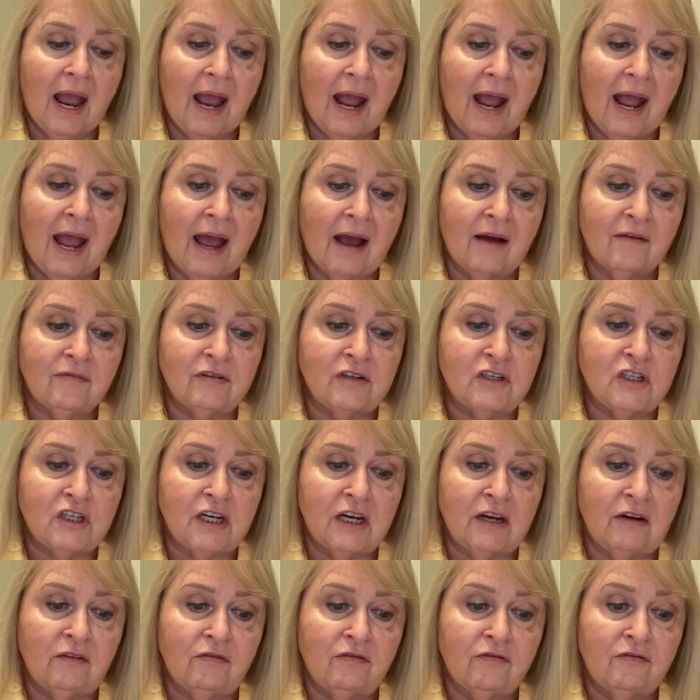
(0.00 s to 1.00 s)
have
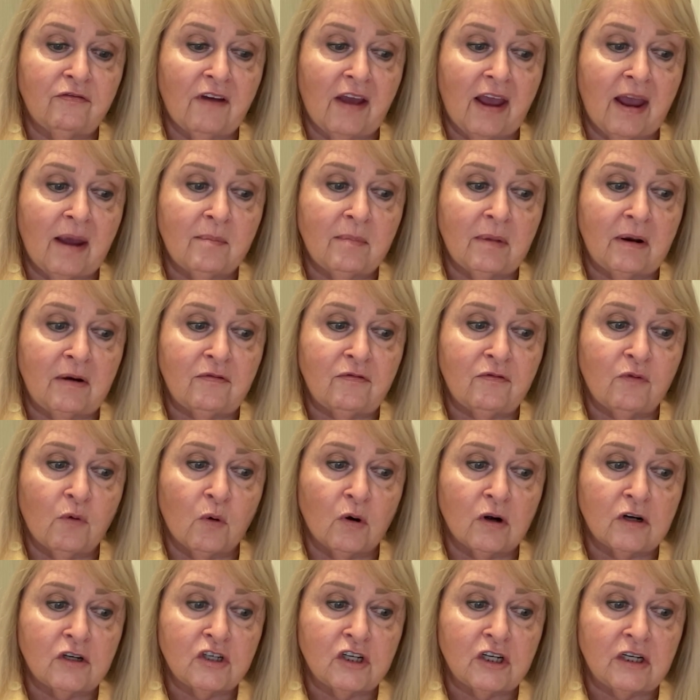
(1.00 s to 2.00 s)
achieved fame and
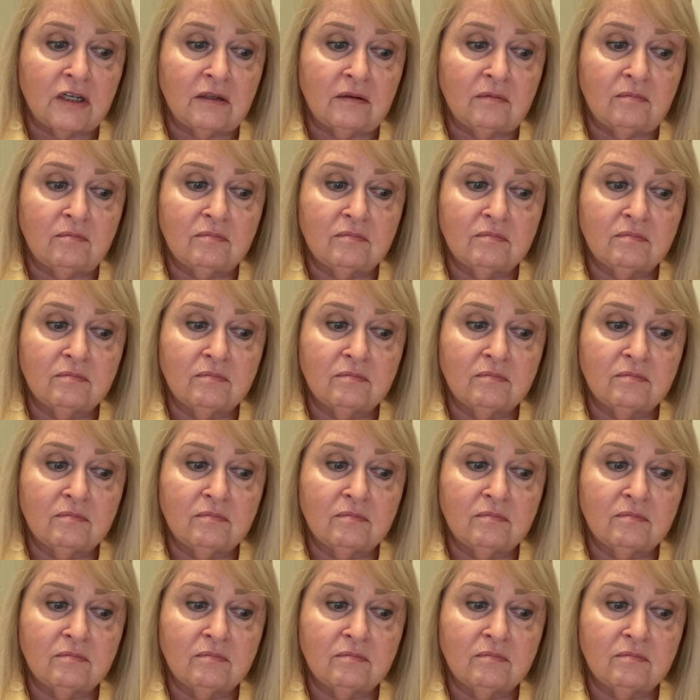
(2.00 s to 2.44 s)
fortune